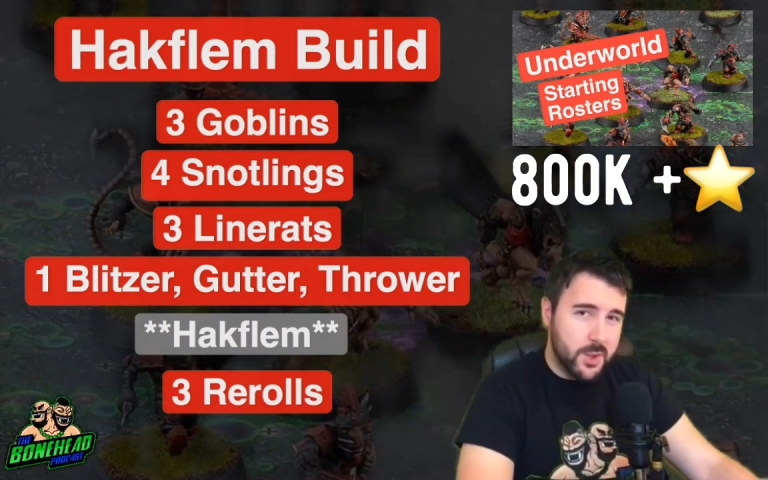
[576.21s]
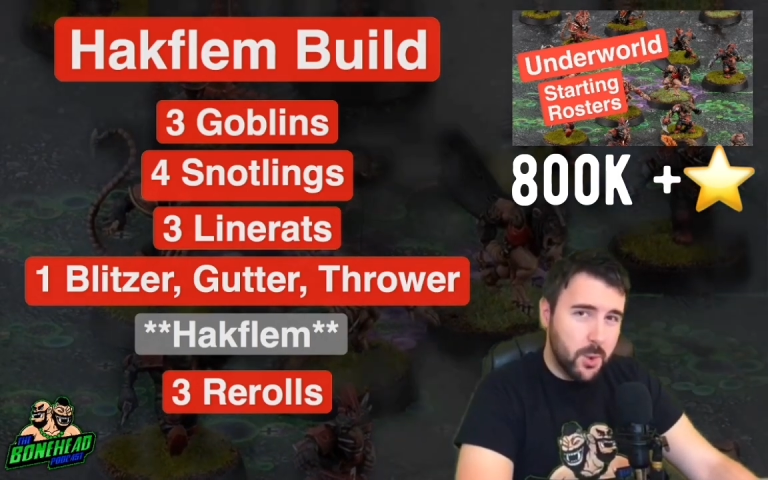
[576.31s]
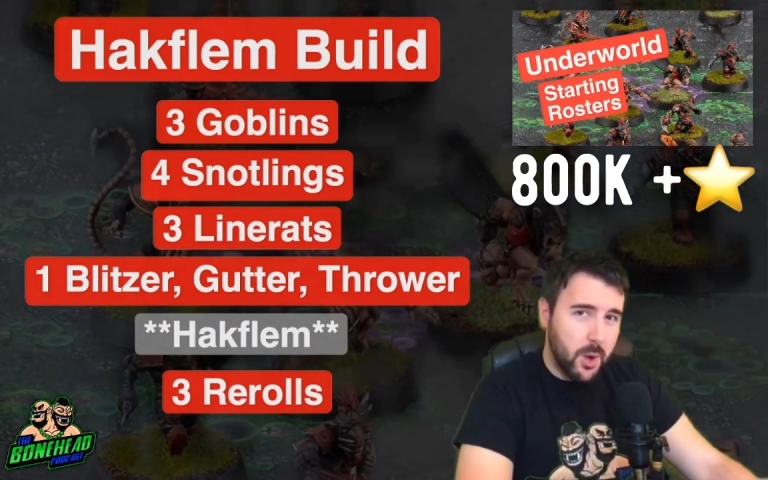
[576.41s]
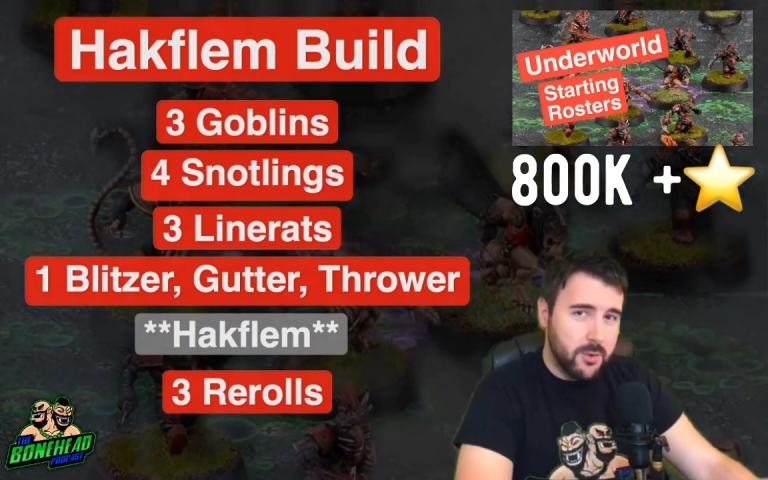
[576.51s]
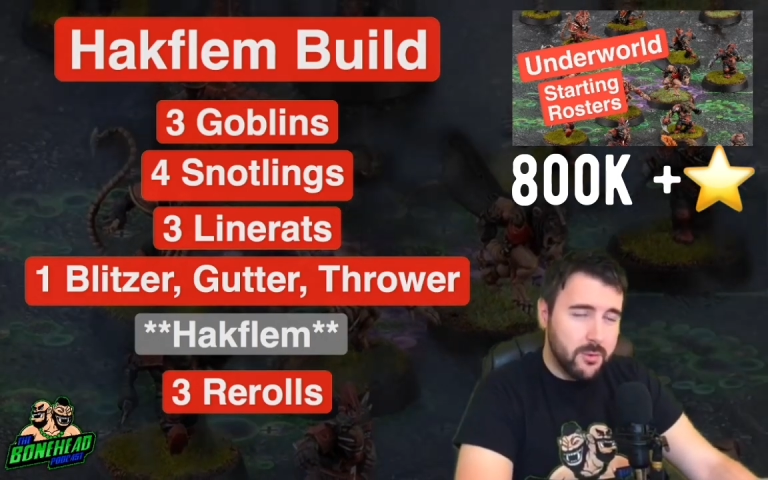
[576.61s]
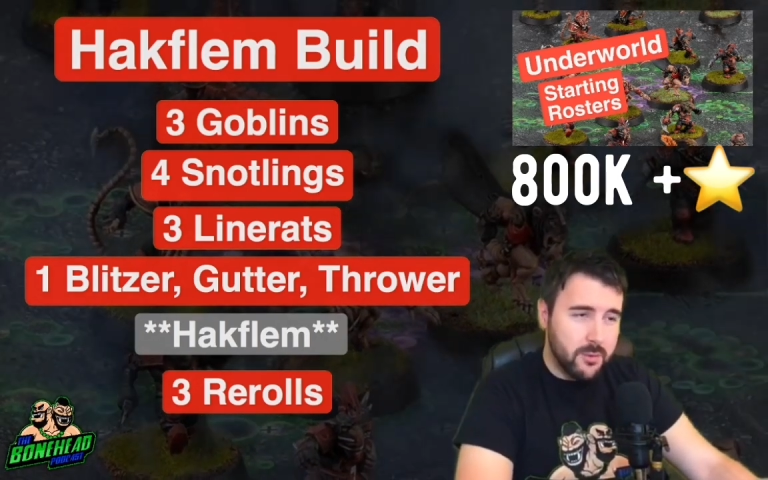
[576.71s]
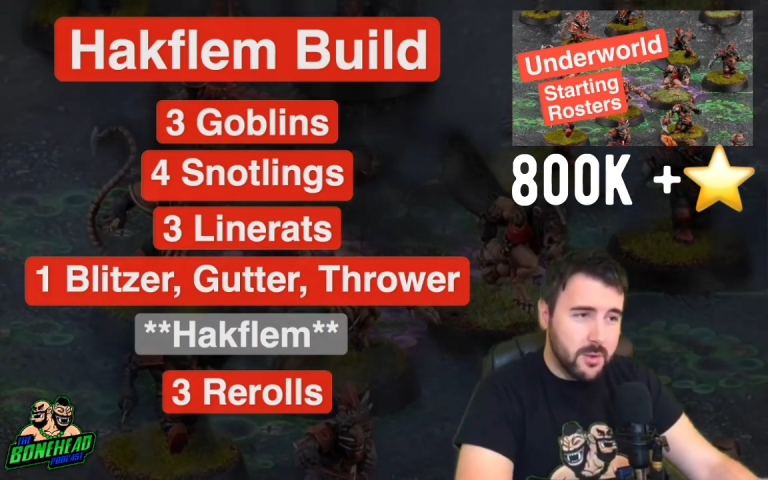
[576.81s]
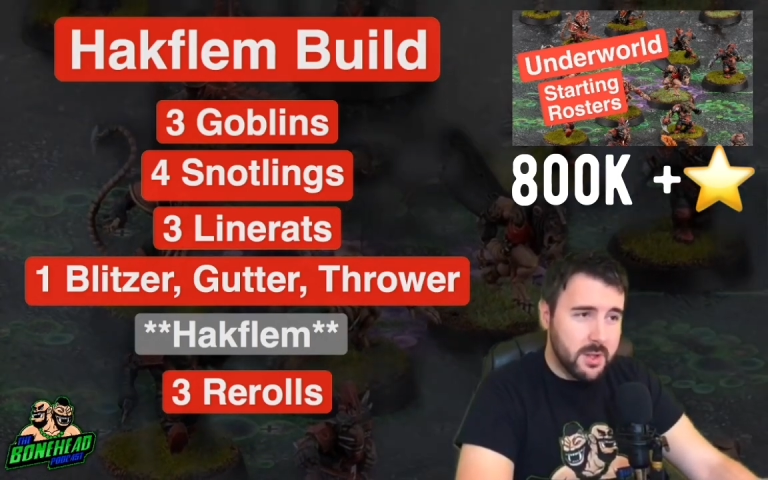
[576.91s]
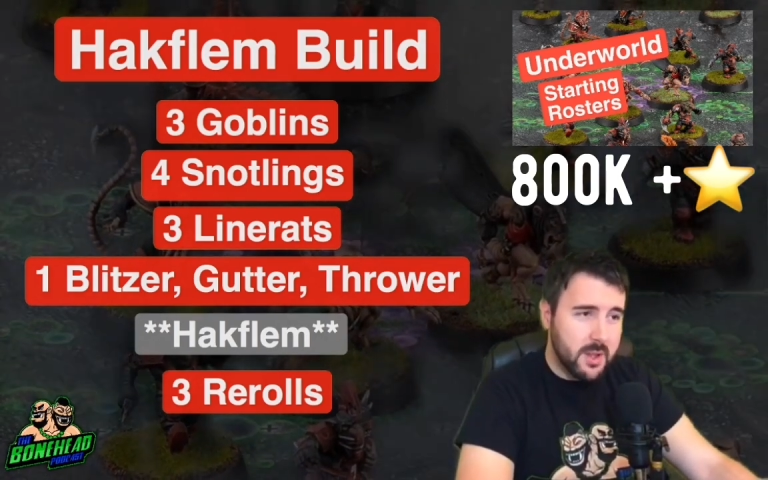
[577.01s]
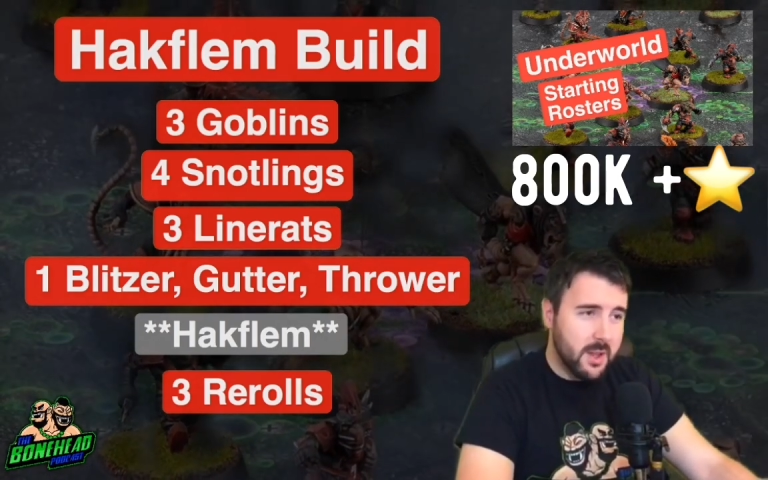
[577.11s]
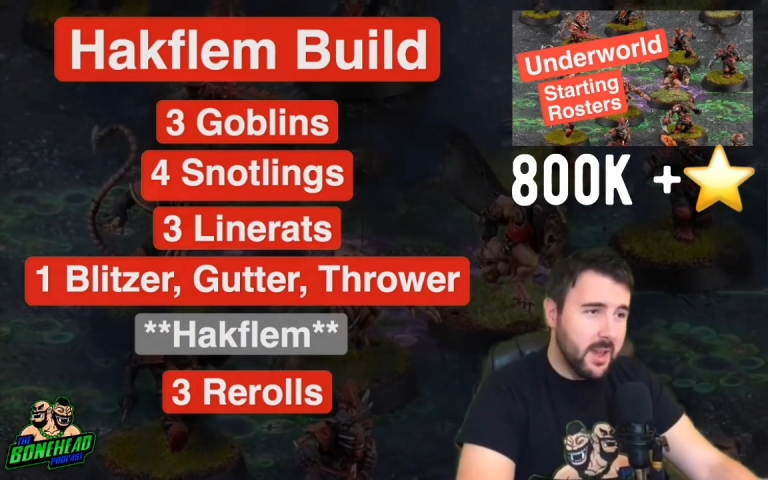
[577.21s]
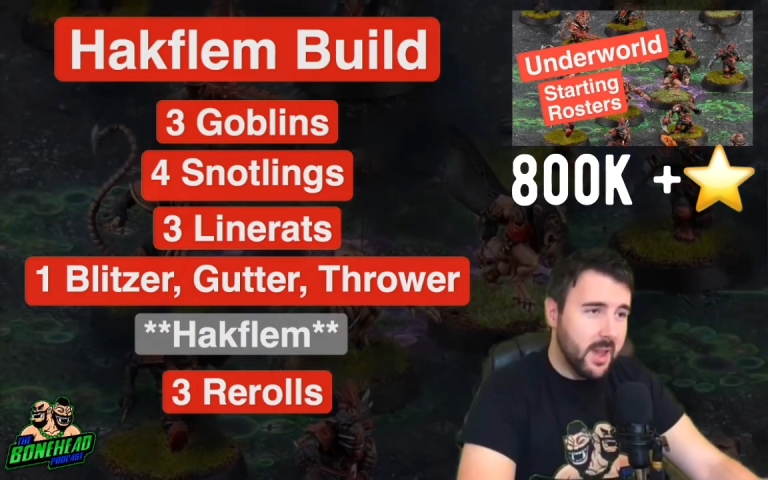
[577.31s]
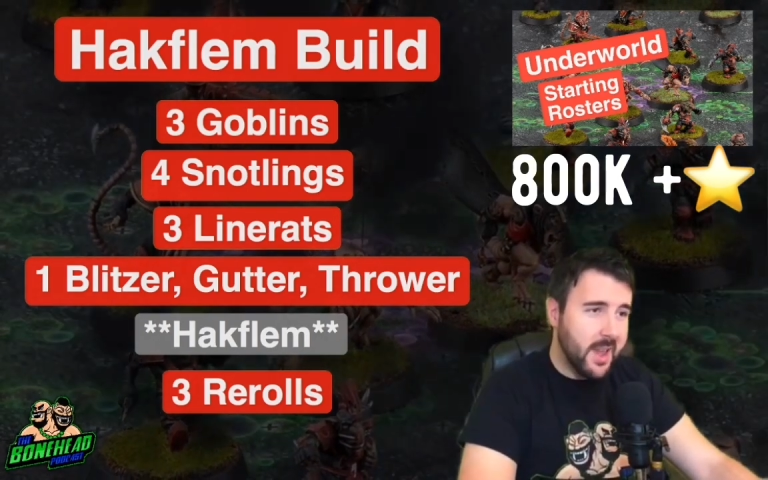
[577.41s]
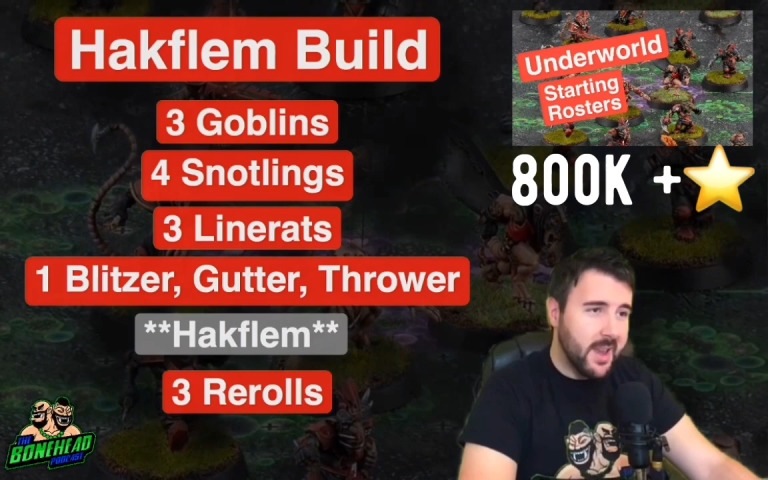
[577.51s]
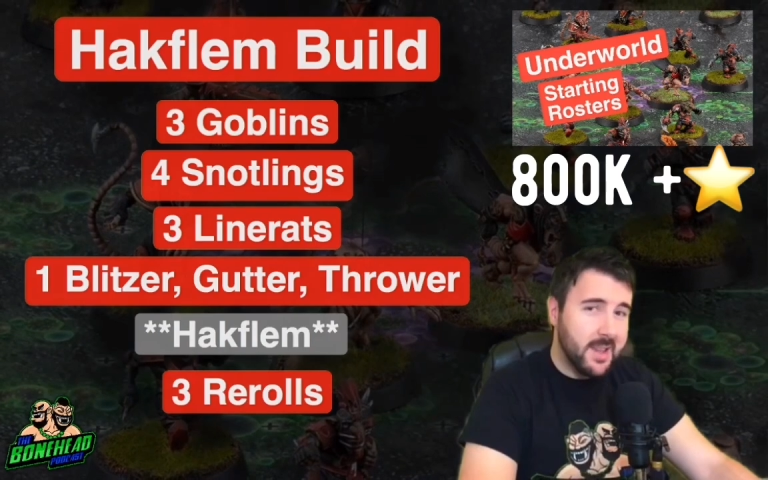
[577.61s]
200
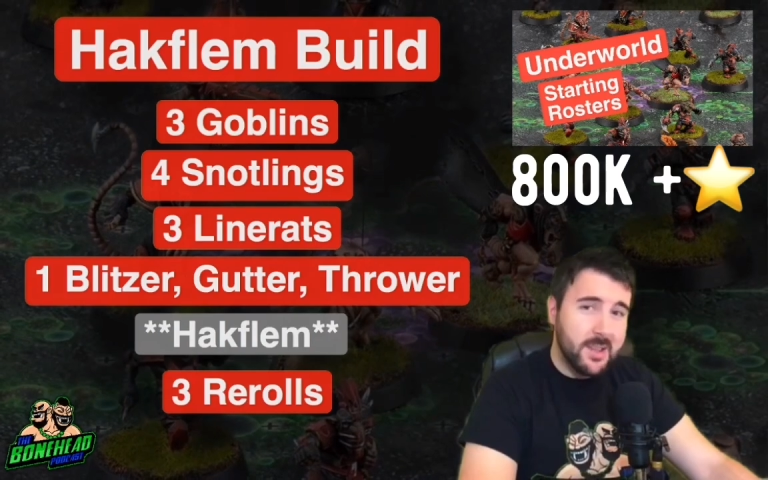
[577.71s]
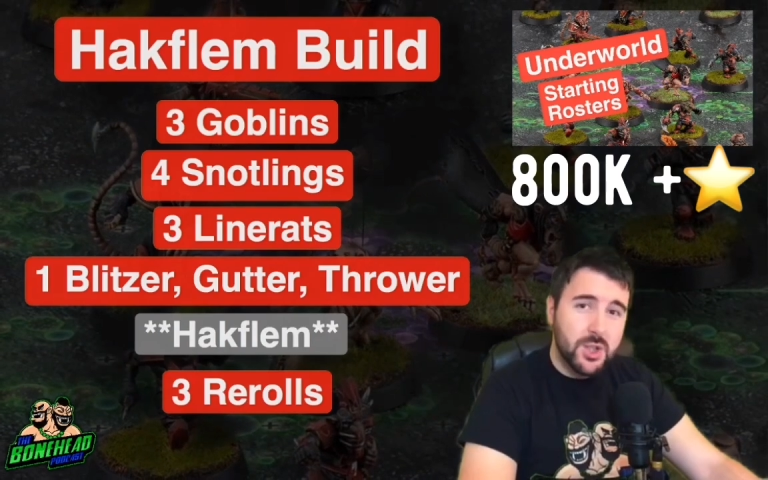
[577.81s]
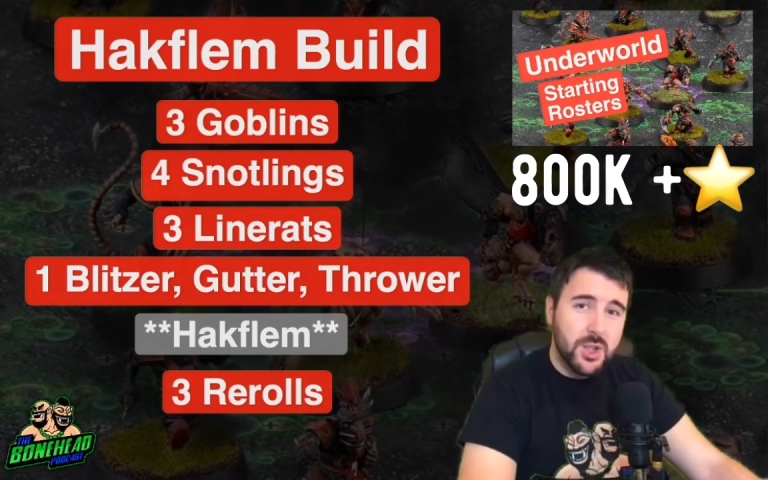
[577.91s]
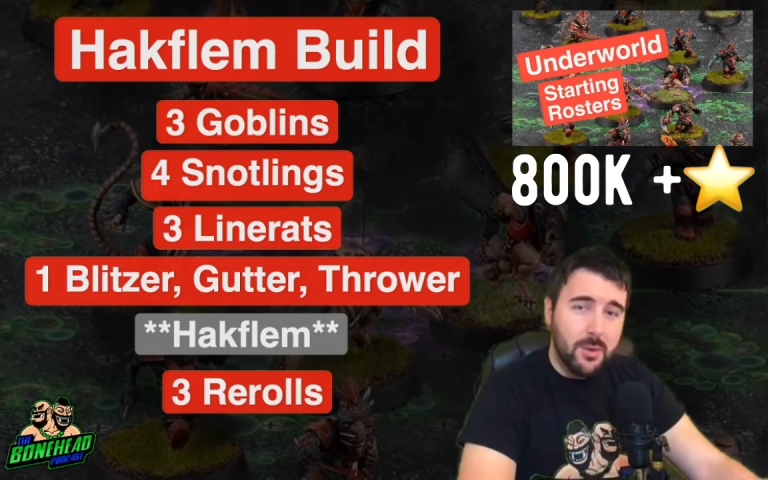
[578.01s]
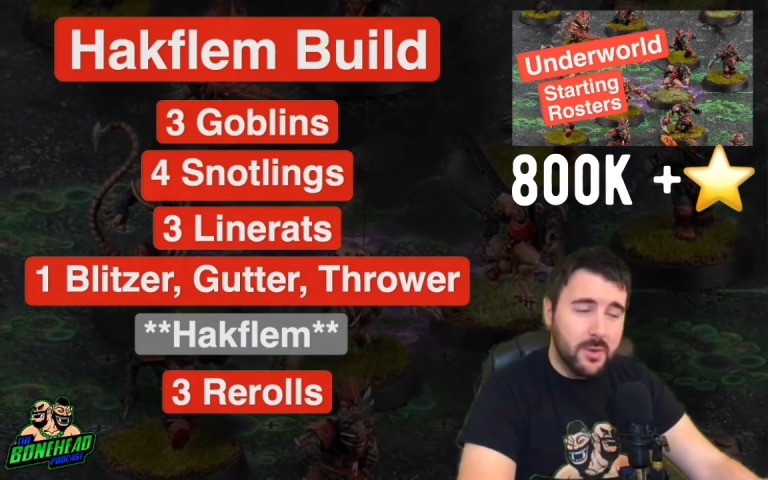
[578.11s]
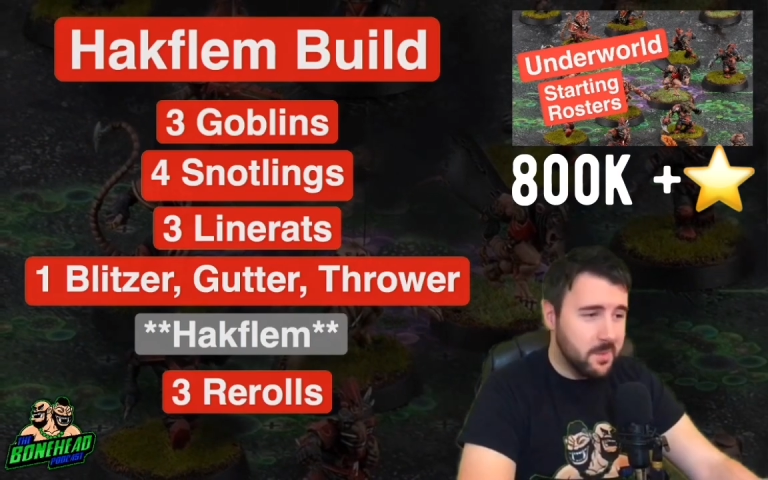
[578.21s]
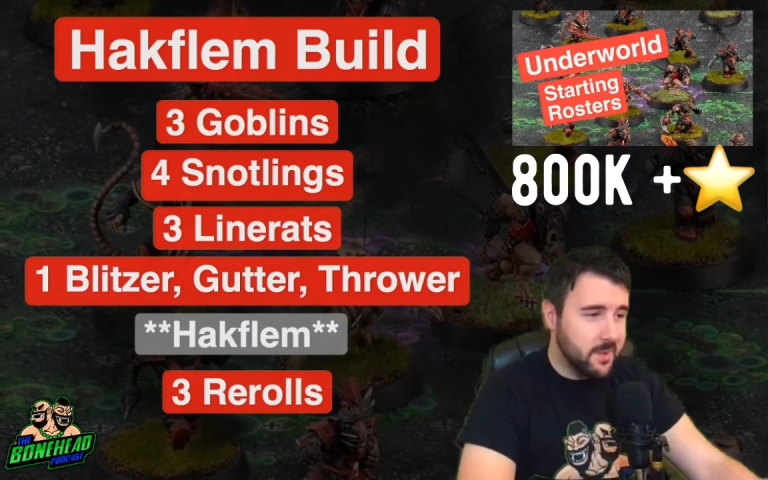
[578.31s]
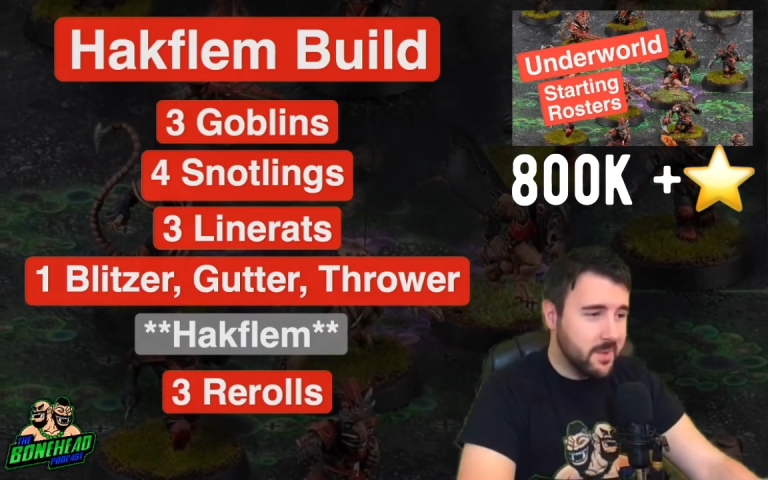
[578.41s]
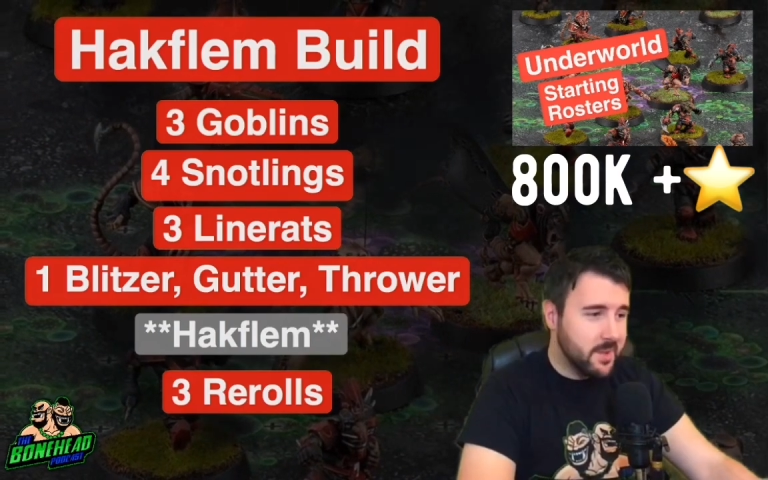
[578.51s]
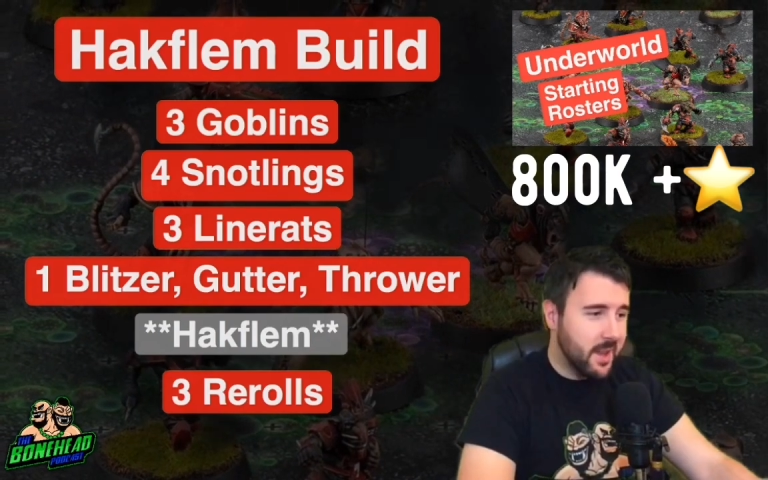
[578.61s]
in inducements.